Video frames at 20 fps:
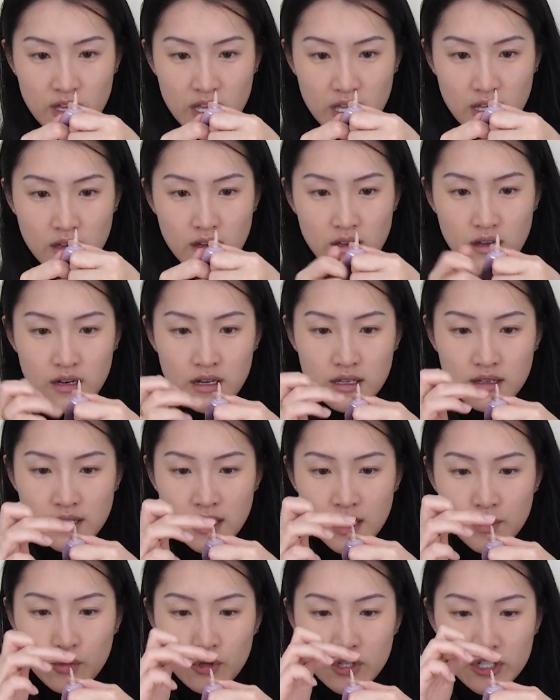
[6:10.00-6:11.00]
my god, it's
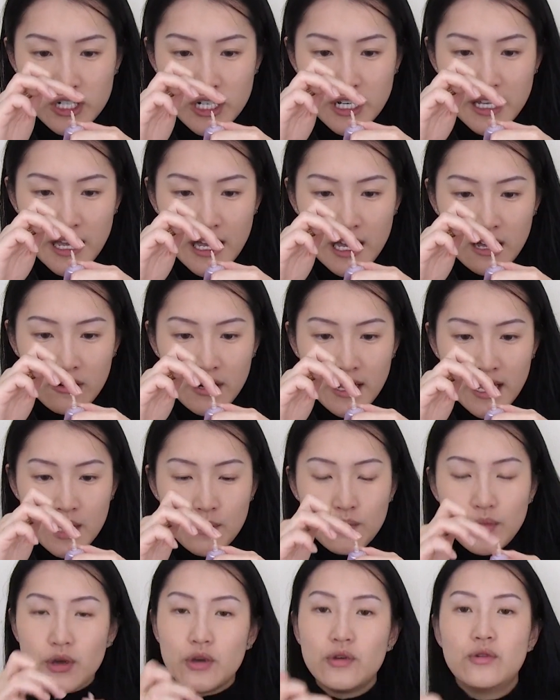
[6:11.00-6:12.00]
like pushing out a
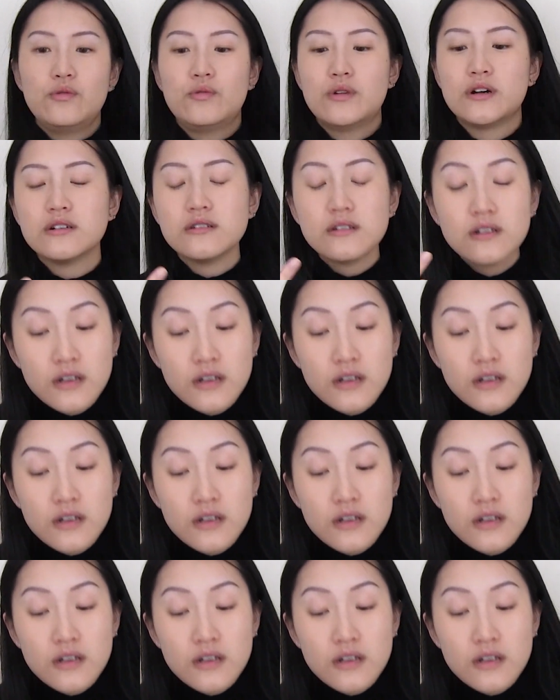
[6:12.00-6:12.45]
poo.